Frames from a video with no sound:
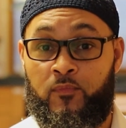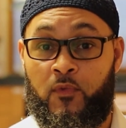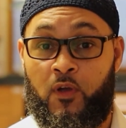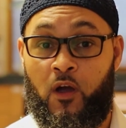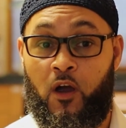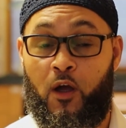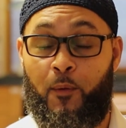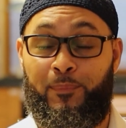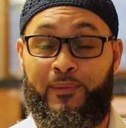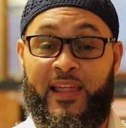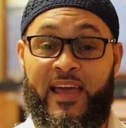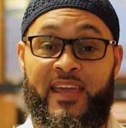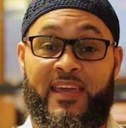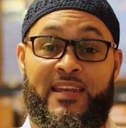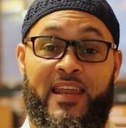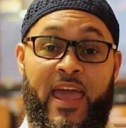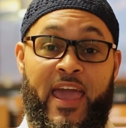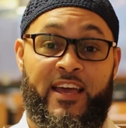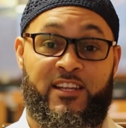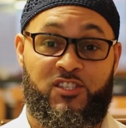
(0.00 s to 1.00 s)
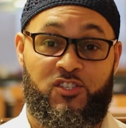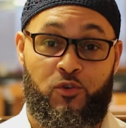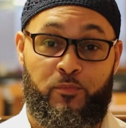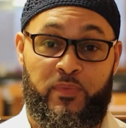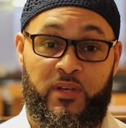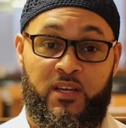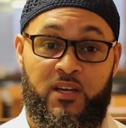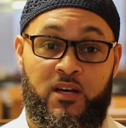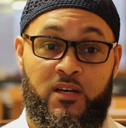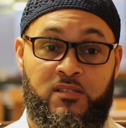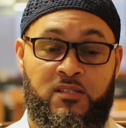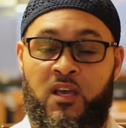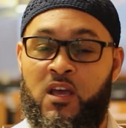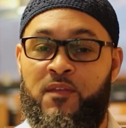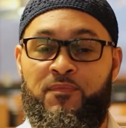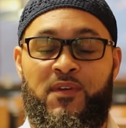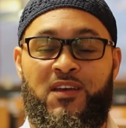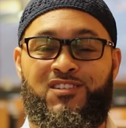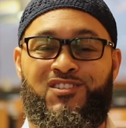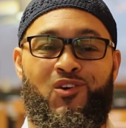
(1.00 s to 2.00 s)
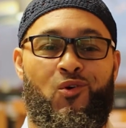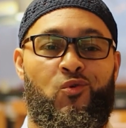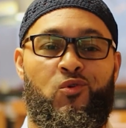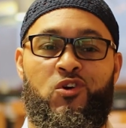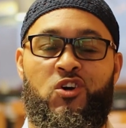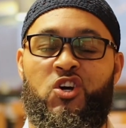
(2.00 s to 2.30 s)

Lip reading: All right, a blanket answer, because there's no